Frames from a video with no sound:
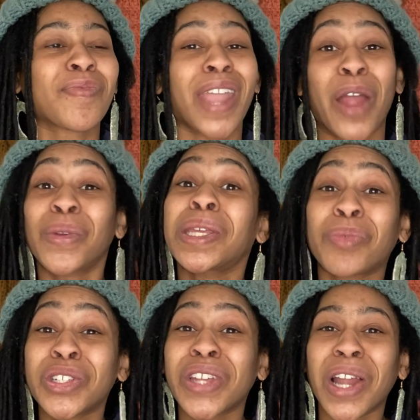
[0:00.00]
I really
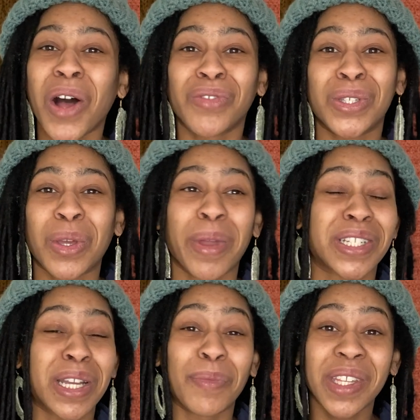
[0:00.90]
appreciate all of you so much,
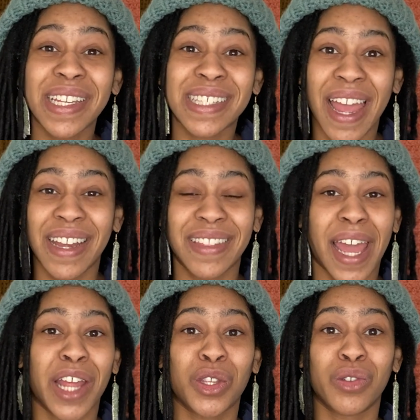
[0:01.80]
and I'm really excited
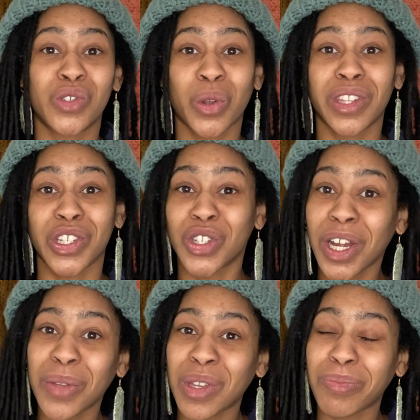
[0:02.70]
that you joined this
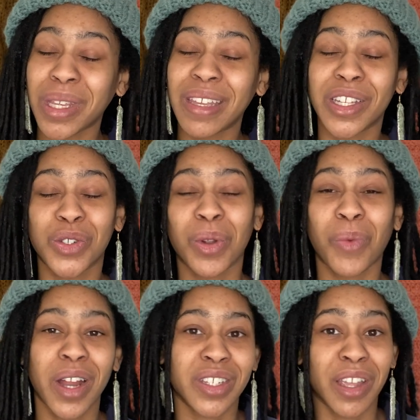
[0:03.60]
journey with me, that you are
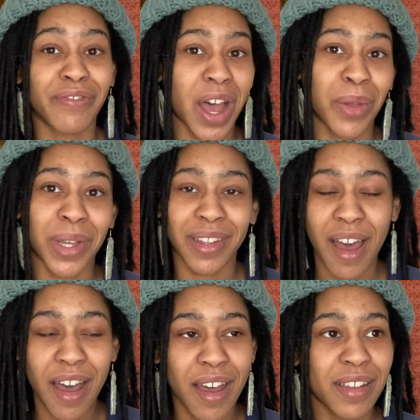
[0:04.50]
watching and following
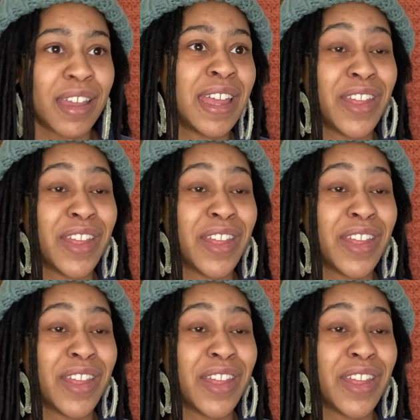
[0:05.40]
along,